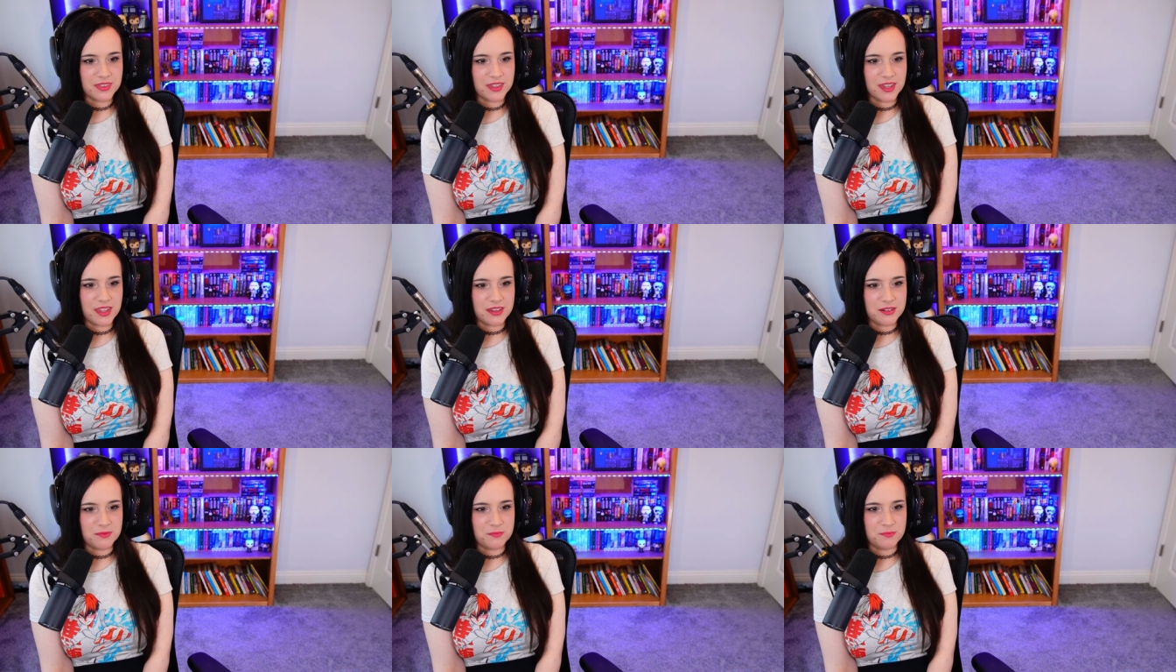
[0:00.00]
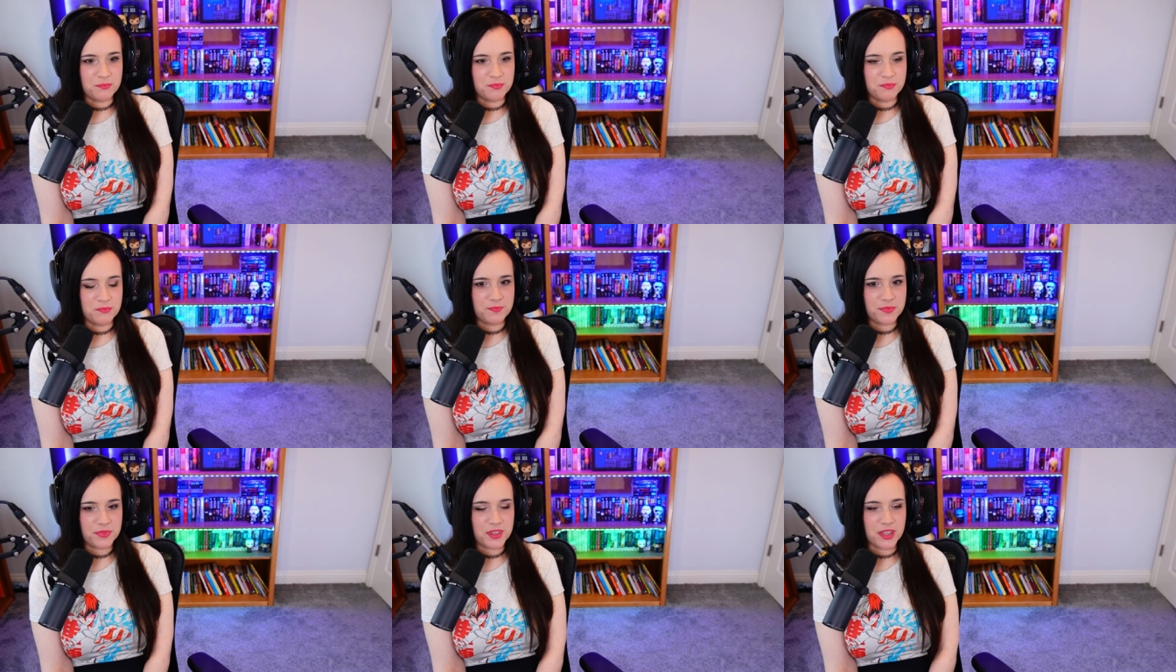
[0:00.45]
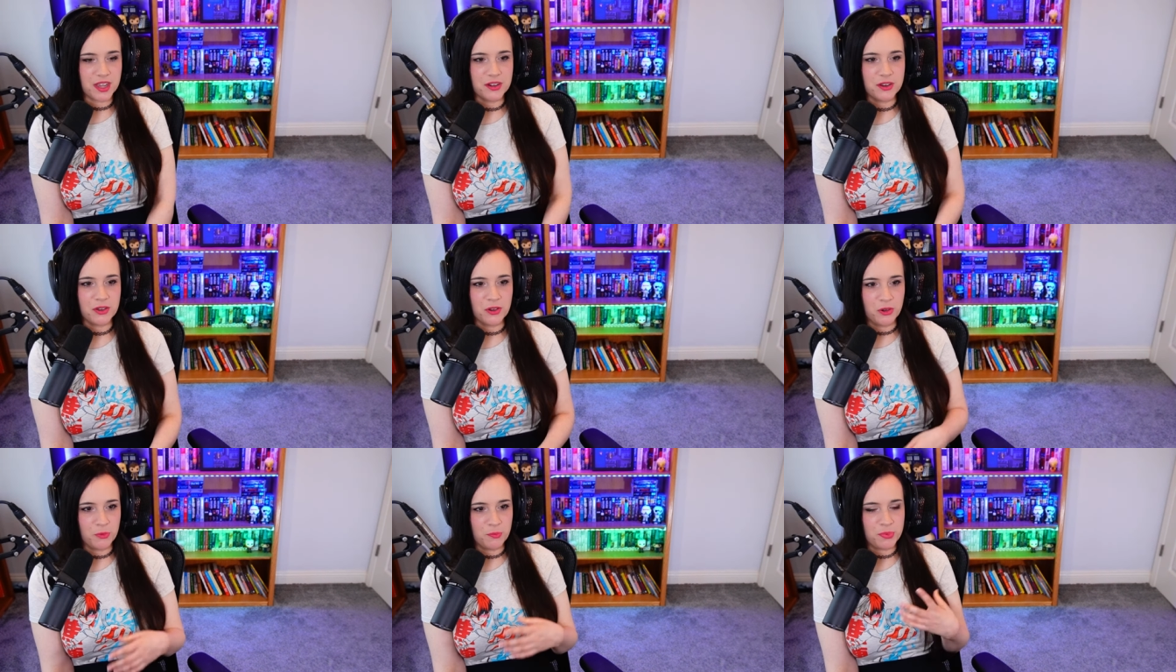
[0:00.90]
and kind
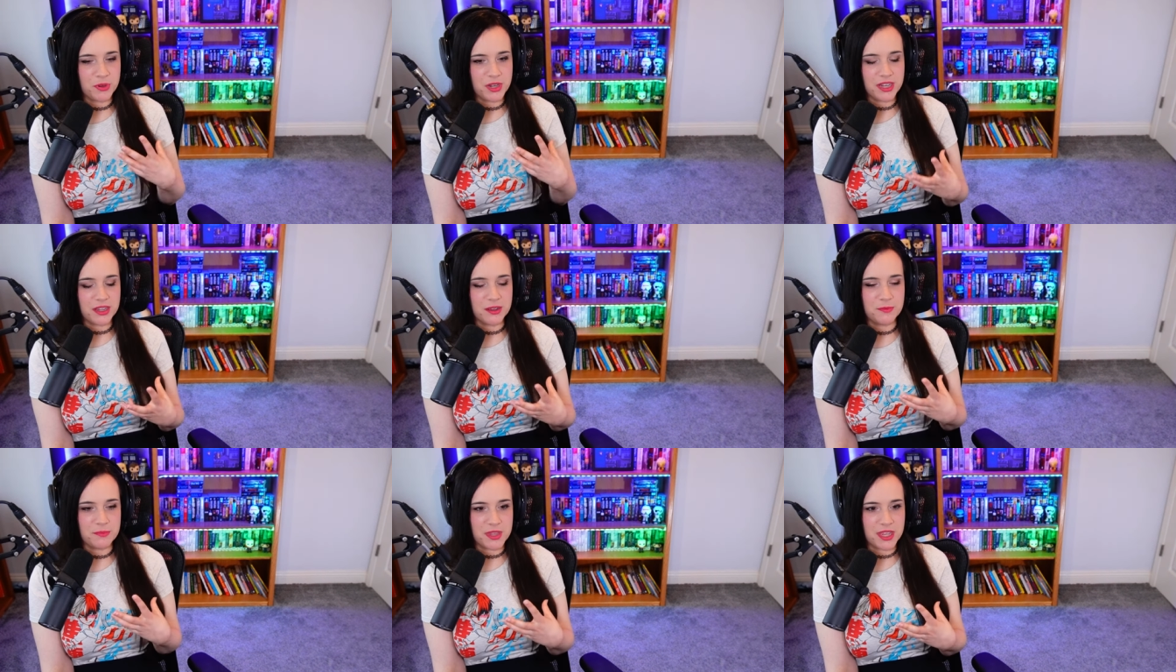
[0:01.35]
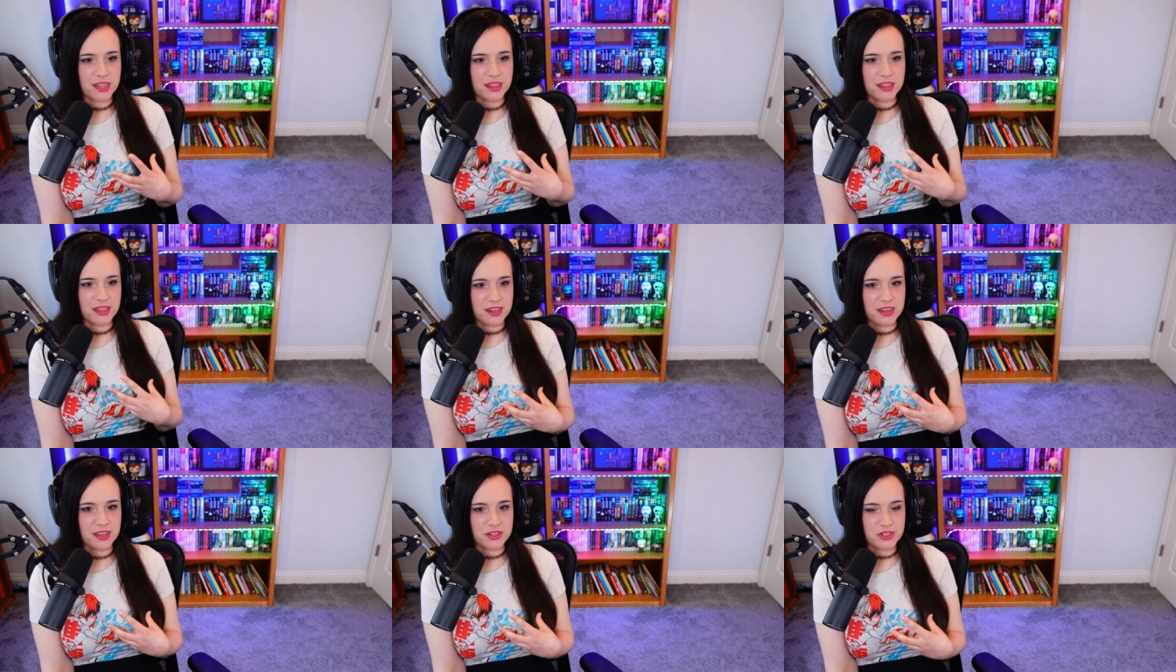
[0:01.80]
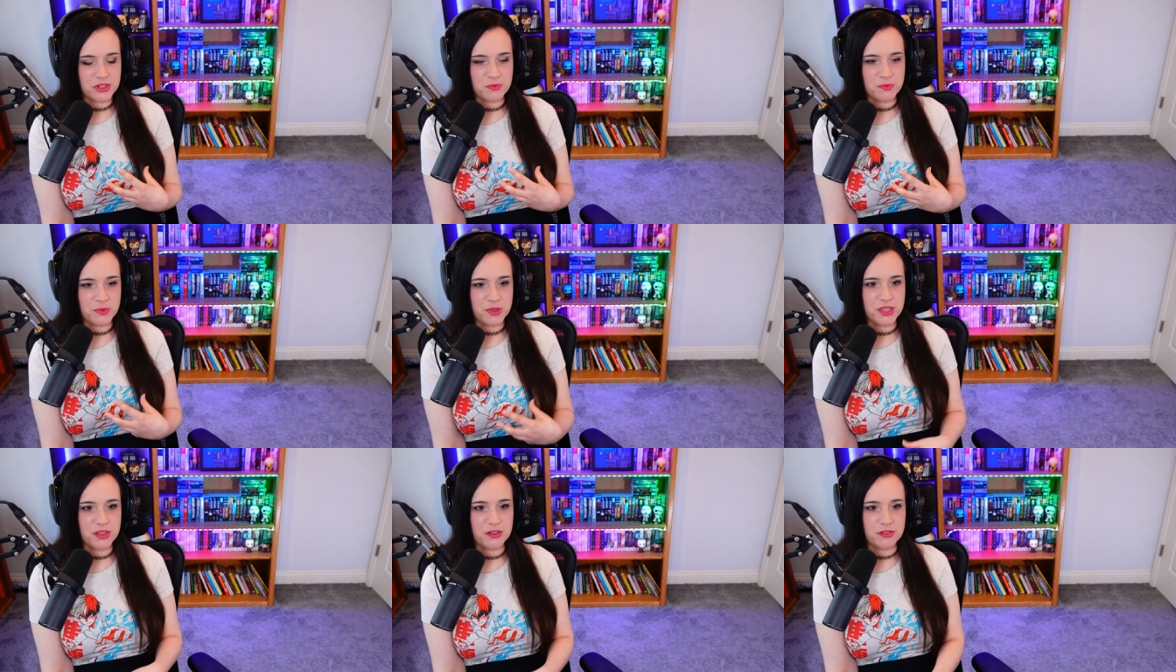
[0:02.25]
of opening up that connection
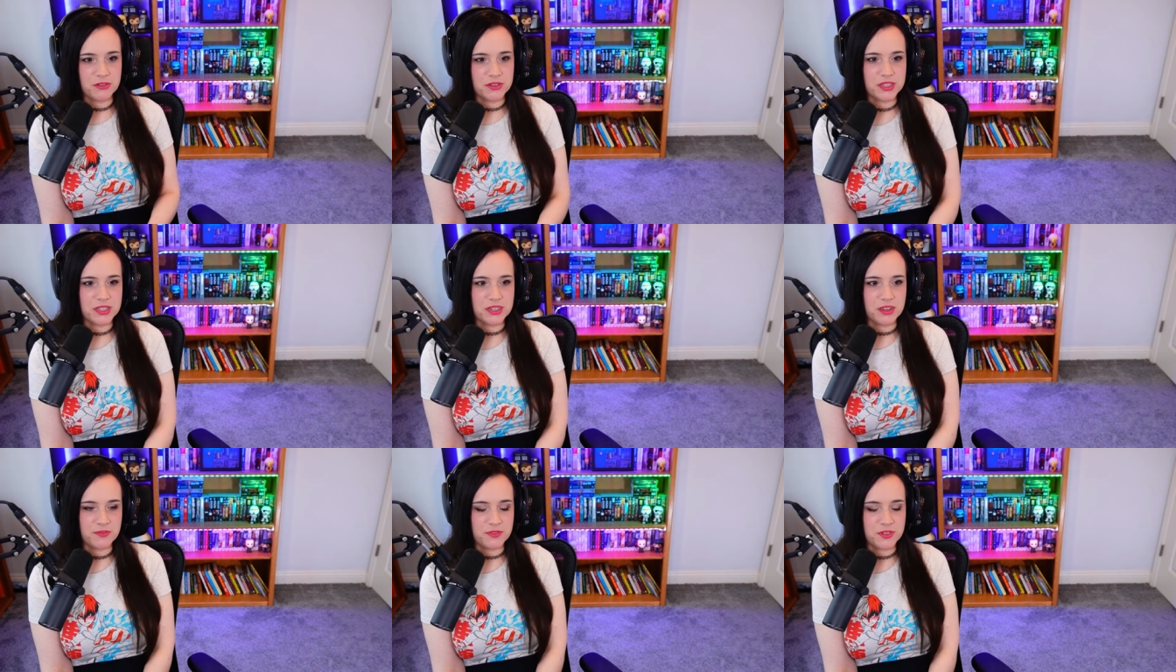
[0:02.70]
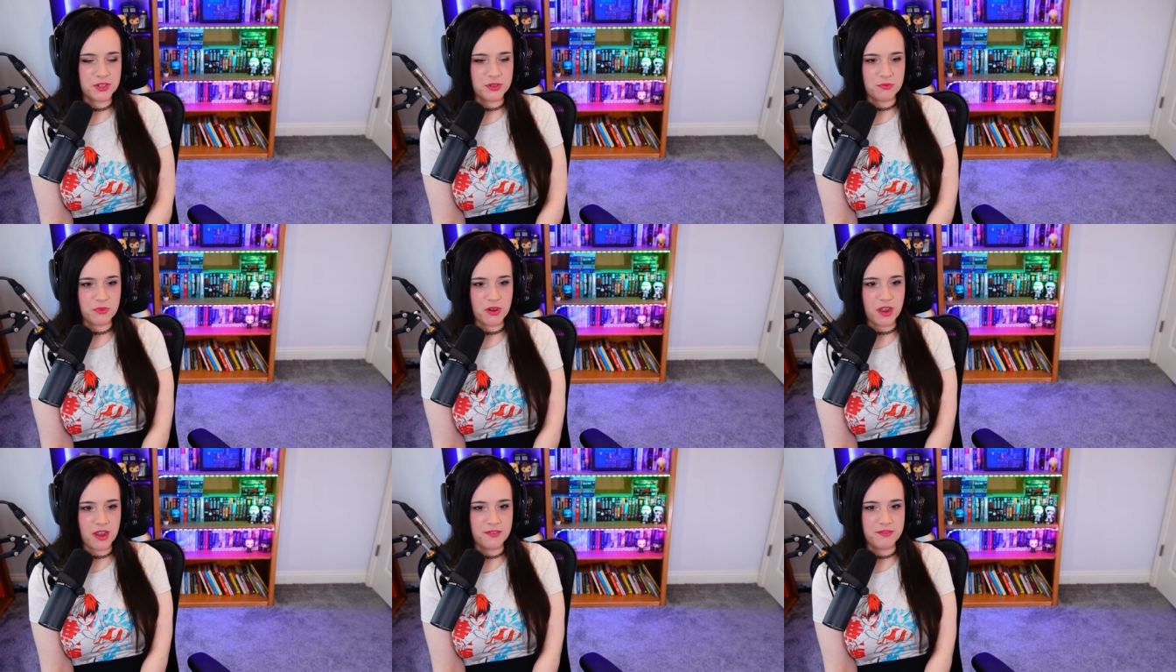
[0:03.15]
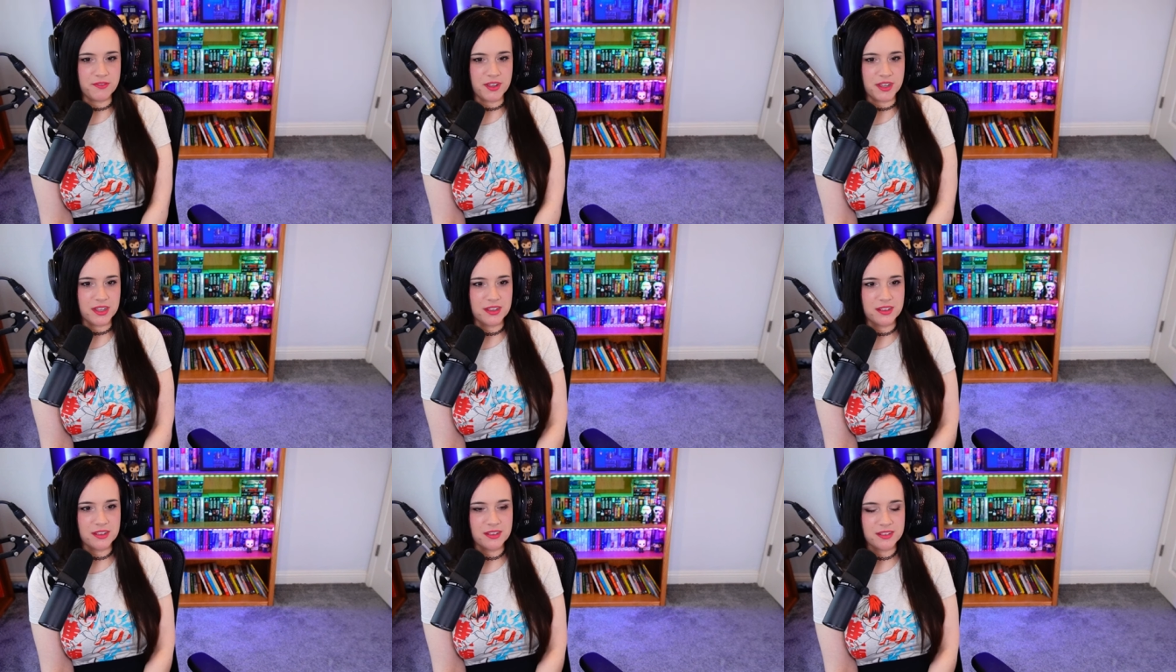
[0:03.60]
within herself to Raava.